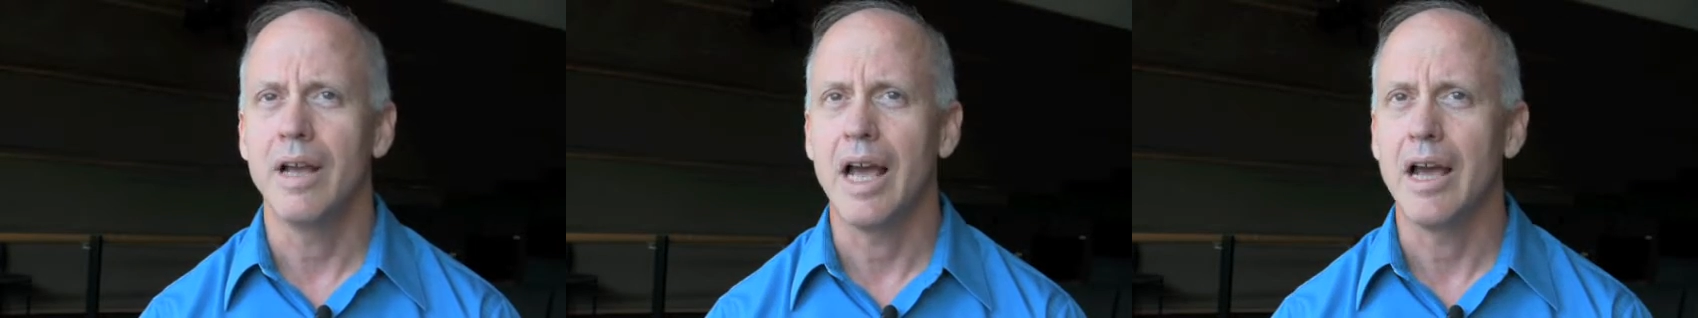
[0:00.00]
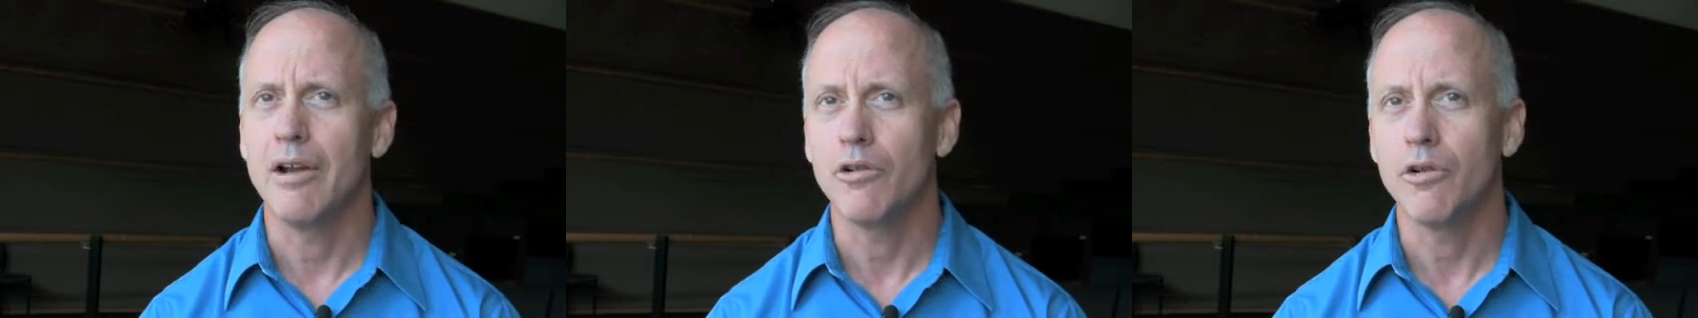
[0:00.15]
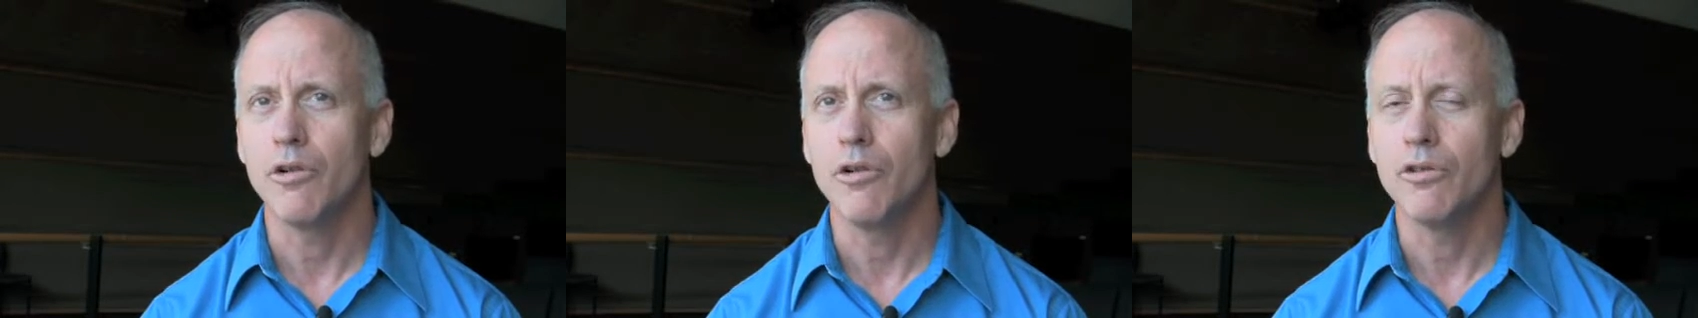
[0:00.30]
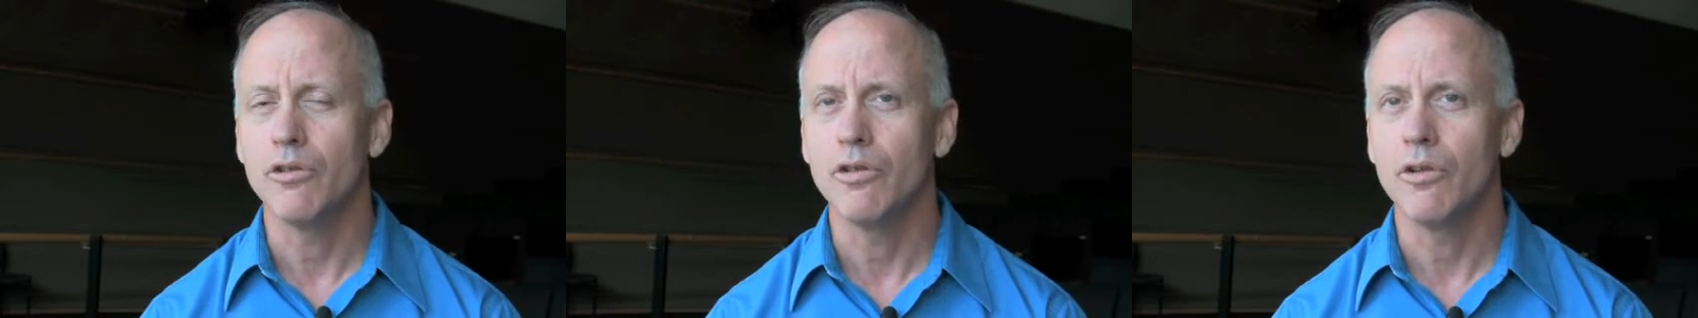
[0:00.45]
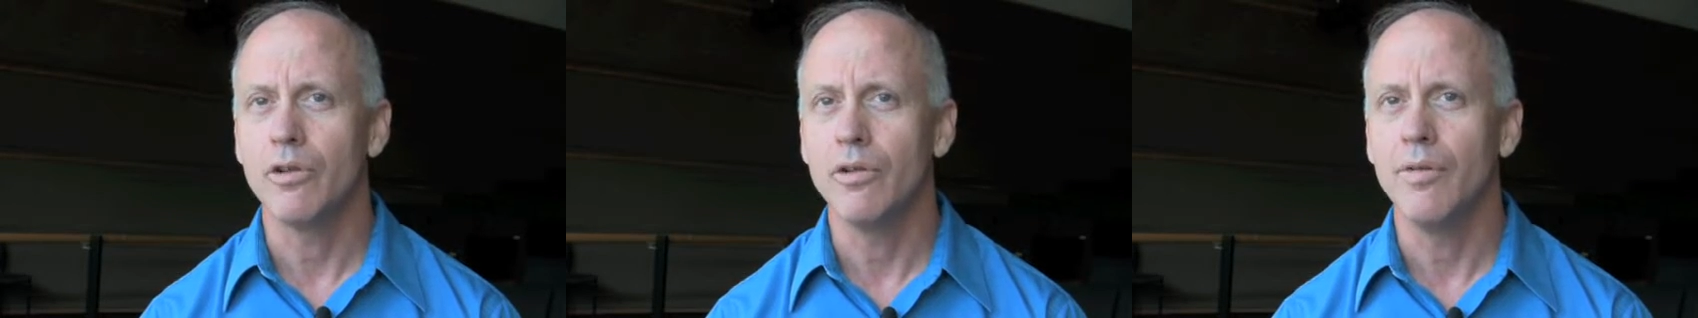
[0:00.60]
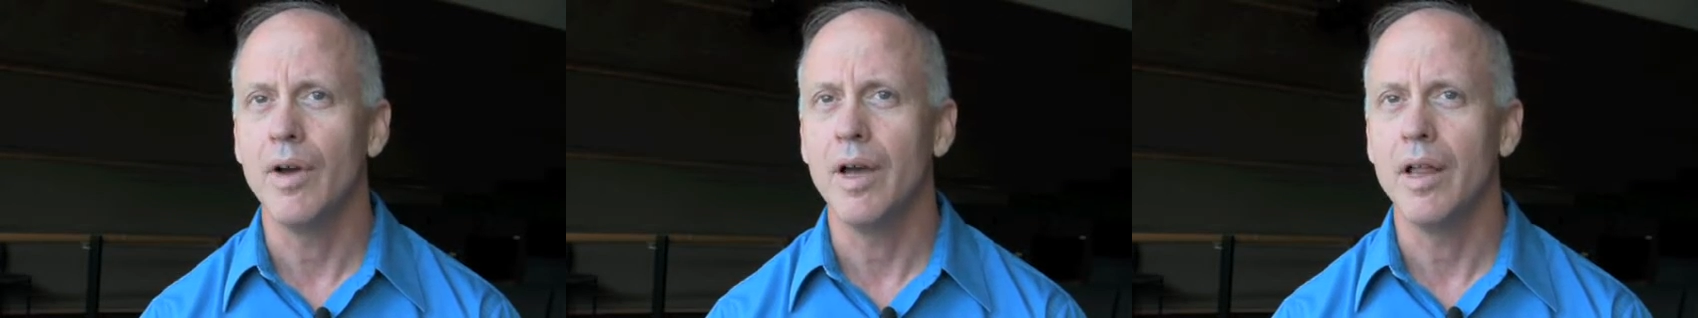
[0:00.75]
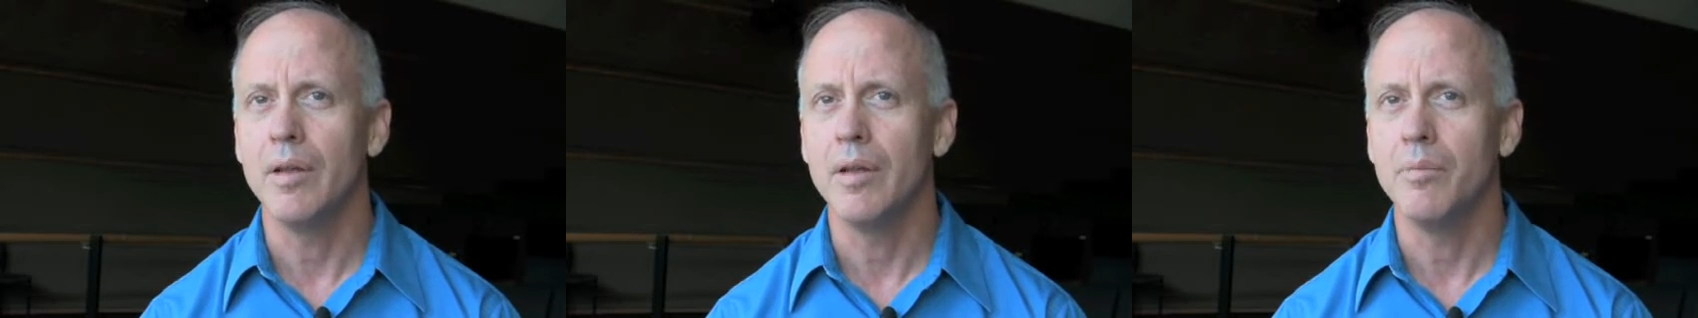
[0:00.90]
agricultural
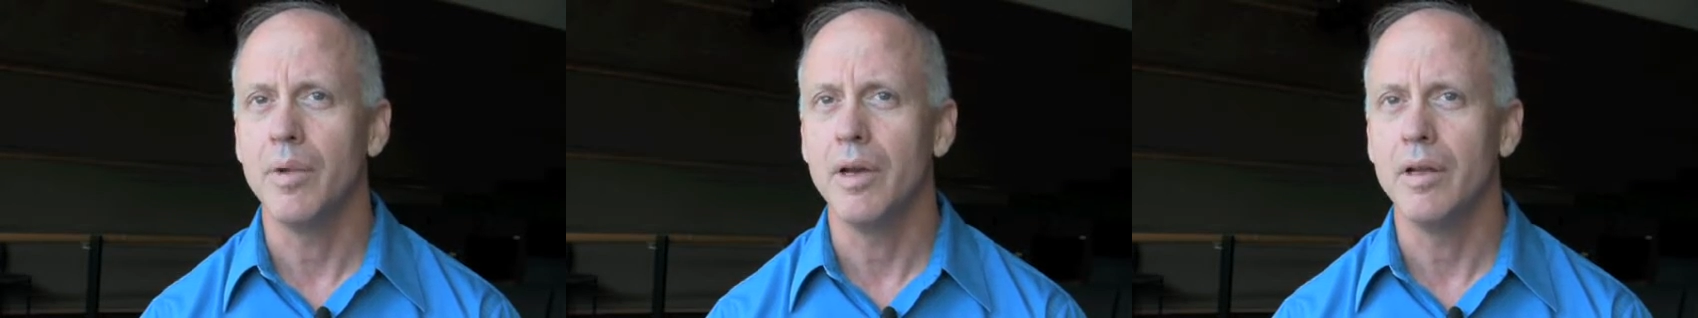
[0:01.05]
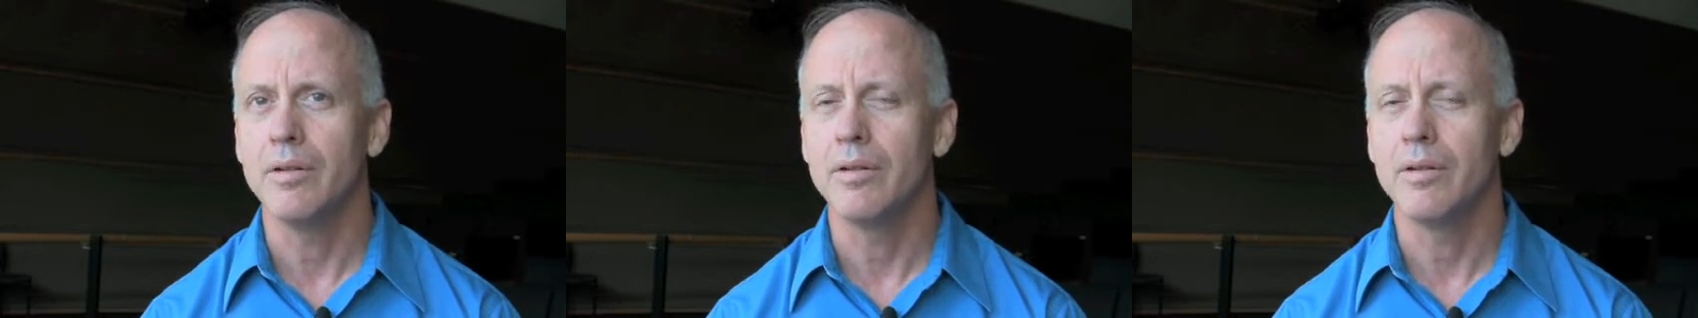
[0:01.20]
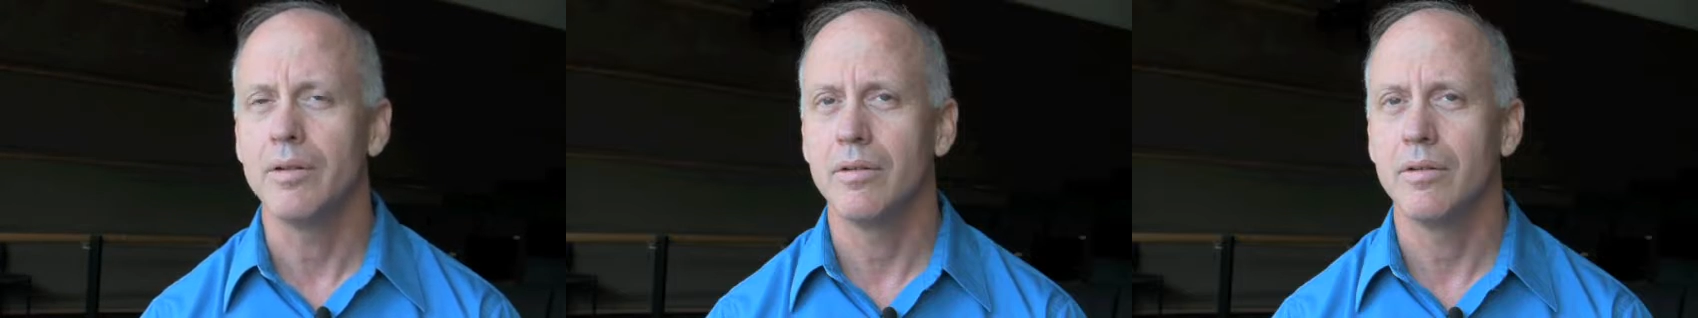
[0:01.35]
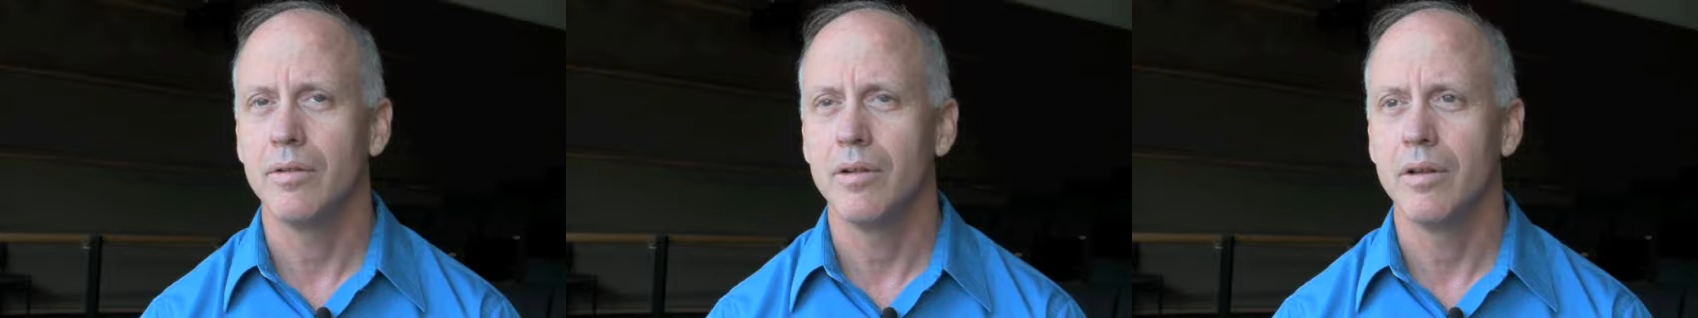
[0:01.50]
development